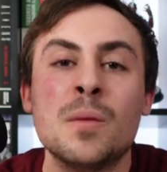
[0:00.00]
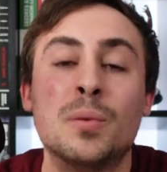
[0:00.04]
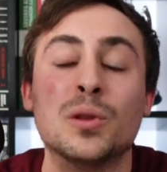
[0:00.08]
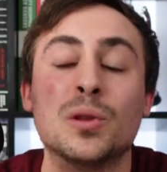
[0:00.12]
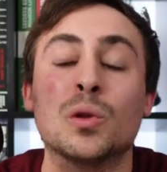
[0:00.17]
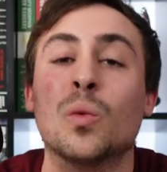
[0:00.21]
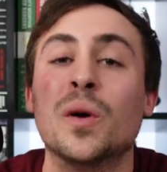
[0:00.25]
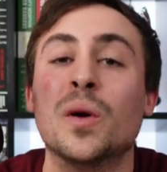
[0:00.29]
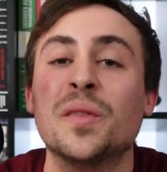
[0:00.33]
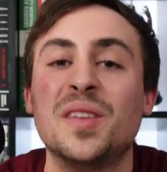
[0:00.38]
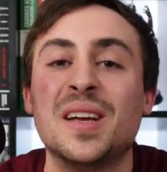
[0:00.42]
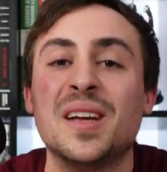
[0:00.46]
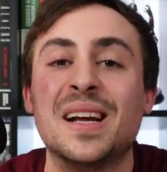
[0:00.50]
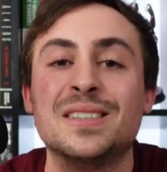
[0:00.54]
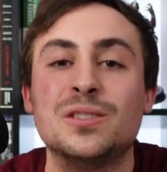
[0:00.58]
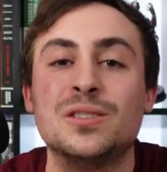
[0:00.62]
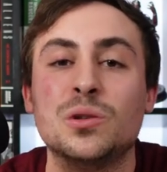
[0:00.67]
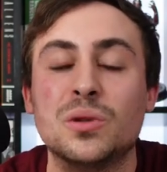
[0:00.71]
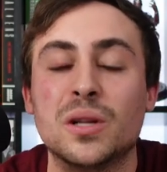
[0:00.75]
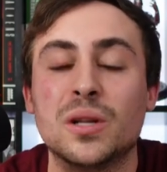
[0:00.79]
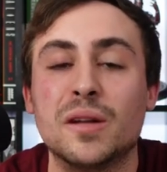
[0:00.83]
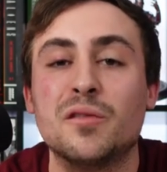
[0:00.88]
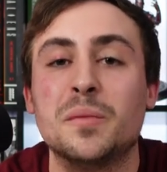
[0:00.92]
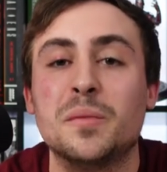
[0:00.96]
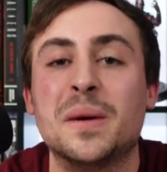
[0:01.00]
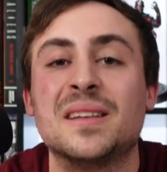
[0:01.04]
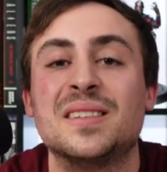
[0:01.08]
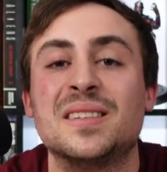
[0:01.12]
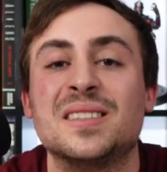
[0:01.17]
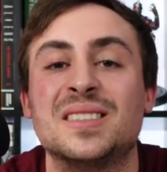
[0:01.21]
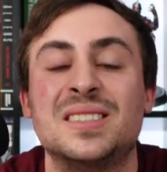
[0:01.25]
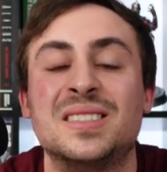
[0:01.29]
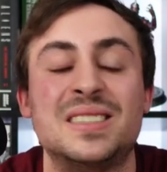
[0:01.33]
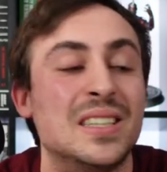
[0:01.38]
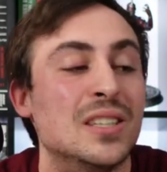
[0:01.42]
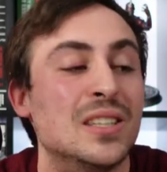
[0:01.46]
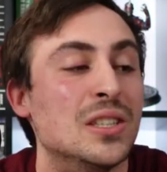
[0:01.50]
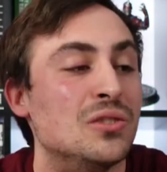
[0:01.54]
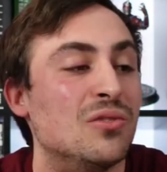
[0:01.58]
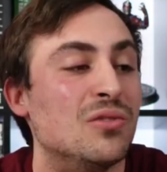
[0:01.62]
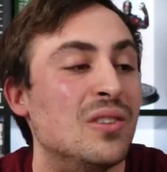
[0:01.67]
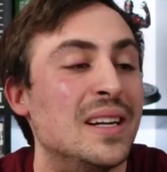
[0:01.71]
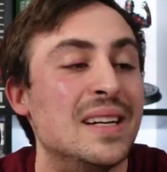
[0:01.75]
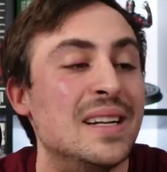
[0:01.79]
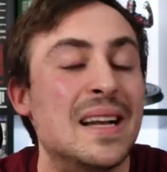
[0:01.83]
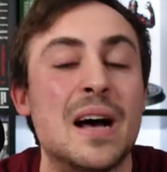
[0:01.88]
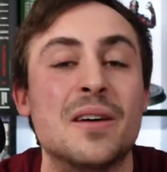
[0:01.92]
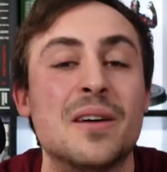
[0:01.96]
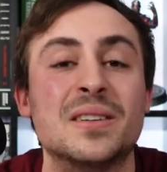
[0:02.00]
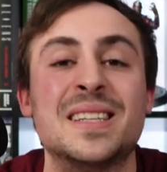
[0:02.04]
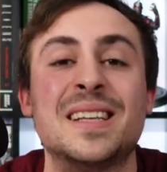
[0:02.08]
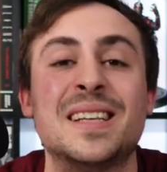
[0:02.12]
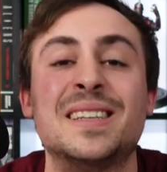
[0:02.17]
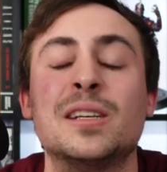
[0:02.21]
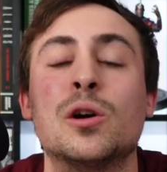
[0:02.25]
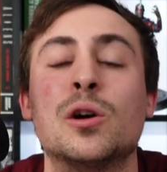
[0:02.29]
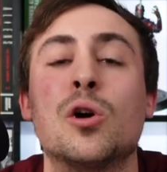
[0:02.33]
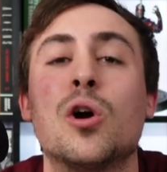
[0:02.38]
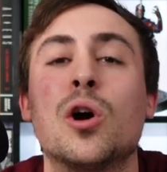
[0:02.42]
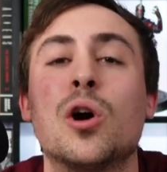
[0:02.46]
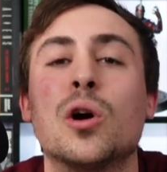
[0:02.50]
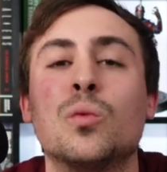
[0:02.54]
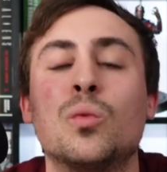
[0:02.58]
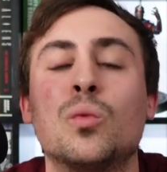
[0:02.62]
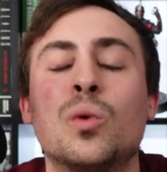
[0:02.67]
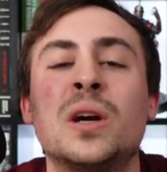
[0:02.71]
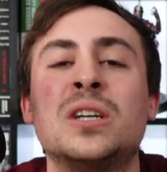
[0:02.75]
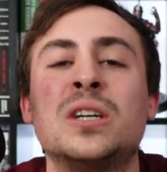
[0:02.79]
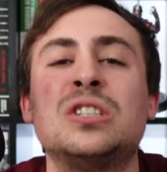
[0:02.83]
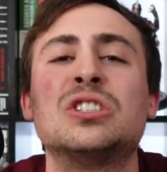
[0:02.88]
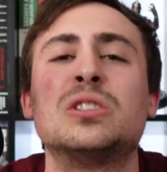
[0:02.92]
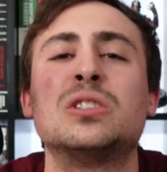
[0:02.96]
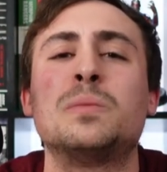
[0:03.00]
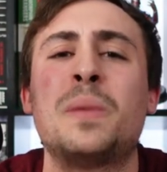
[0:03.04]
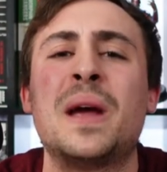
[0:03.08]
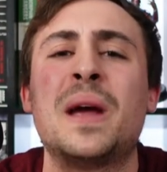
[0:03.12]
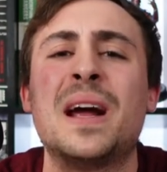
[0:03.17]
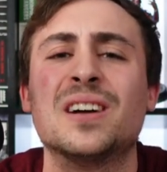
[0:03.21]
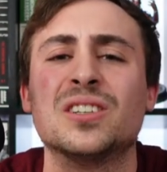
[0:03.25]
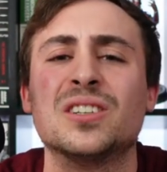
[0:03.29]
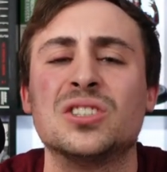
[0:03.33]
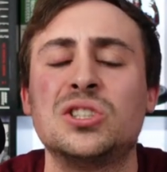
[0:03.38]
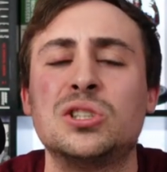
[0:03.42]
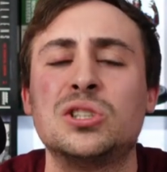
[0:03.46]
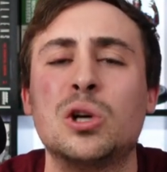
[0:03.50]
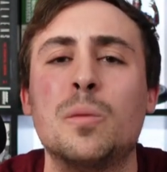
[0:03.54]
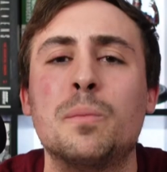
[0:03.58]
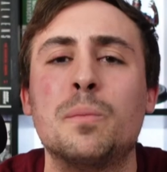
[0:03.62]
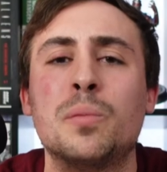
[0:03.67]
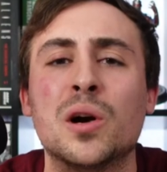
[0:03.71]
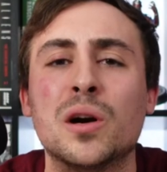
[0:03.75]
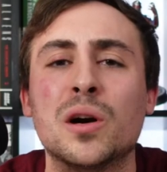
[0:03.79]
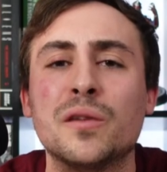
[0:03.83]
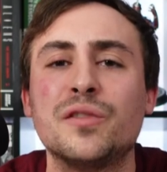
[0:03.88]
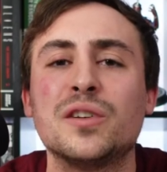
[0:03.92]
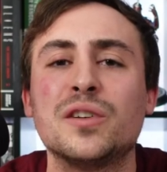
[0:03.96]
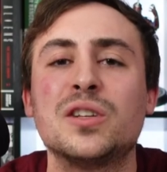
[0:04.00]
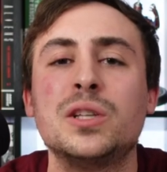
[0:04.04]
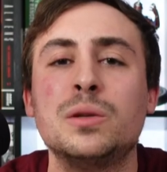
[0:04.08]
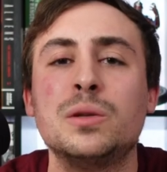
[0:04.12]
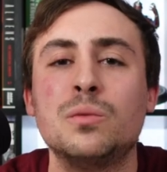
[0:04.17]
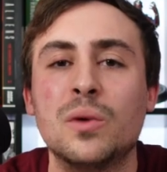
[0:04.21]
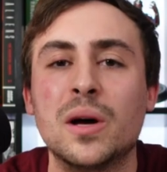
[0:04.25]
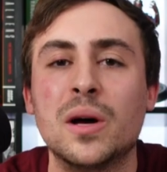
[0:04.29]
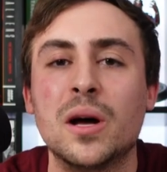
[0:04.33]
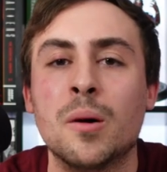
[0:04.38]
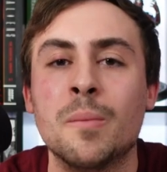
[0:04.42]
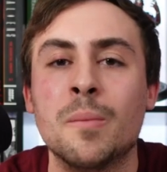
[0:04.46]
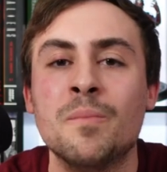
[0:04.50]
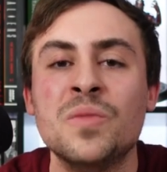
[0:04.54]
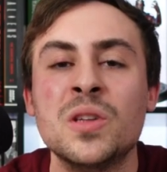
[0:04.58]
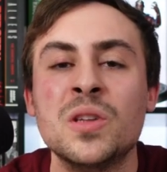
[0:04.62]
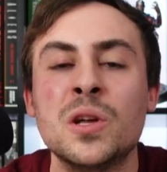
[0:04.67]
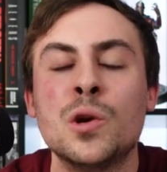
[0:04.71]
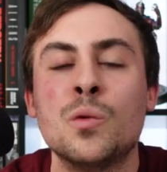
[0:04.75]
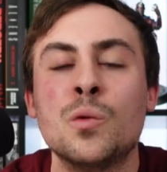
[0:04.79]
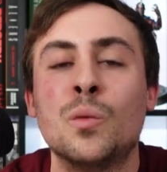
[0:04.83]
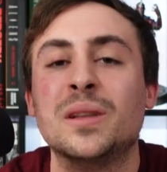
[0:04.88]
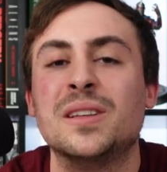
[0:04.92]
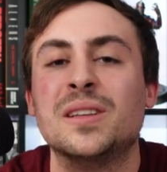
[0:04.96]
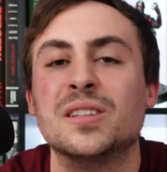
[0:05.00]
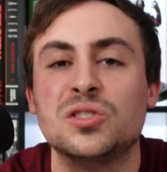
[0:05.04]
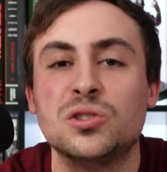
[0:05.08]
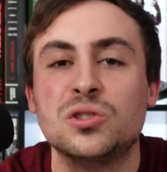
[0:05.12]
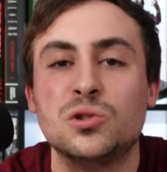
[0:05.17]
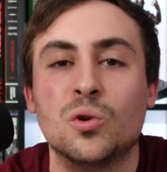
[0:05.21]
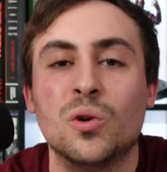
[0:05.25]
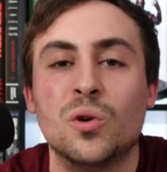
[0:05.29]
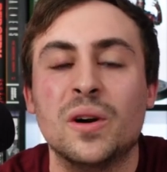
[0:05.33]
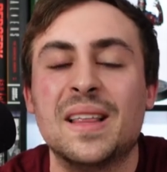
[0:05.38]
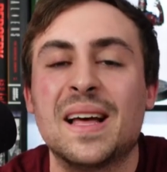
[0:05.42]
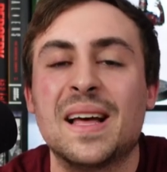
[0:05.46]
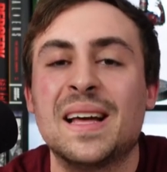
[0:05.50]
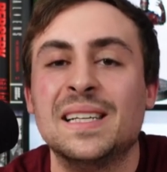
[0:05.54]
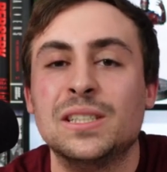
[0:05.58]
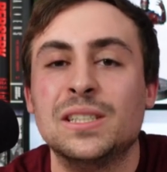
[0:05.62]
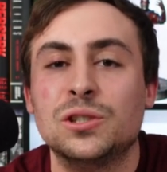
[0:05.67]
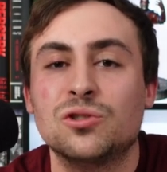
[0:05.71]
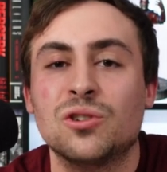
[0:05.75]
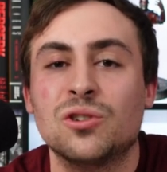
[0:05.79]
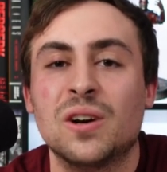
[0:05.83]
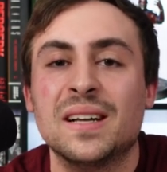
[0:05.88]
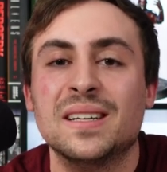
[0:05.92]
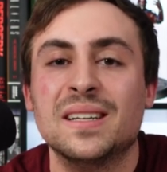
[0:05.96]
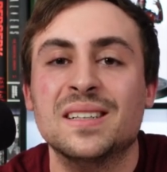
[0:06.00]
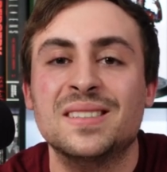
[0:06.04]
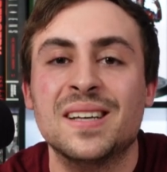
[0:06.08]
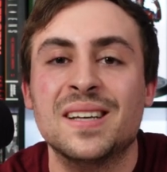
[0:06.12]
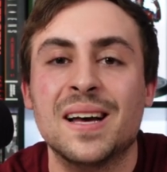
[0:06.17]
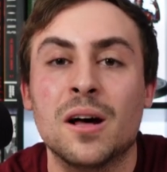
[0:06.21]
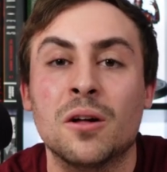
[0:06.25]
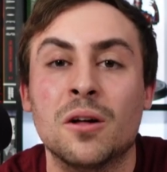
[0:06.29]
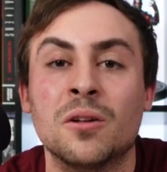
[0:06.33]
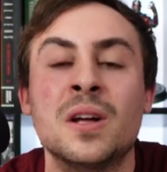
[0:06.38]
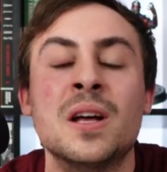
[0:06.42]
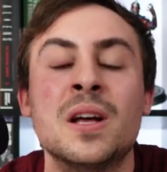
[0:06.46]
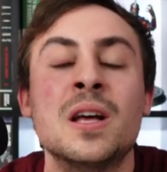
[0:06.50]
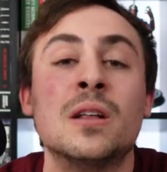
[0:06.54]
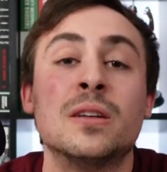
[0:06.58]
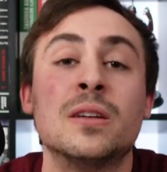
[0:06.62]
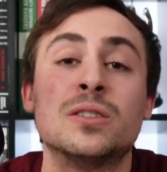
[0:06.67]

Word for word: But the one thing I do love about this series right now is that the artwork just pairs so perfectly well with the story that he's trying to tell.